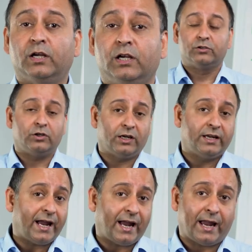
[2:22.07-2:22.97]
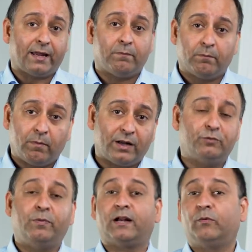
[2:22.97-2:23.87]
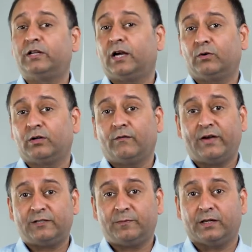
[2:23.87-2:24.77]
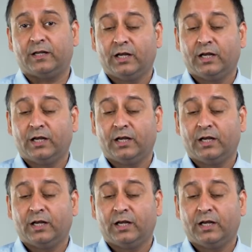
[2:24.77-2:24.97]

So you can get a much better return on your investment.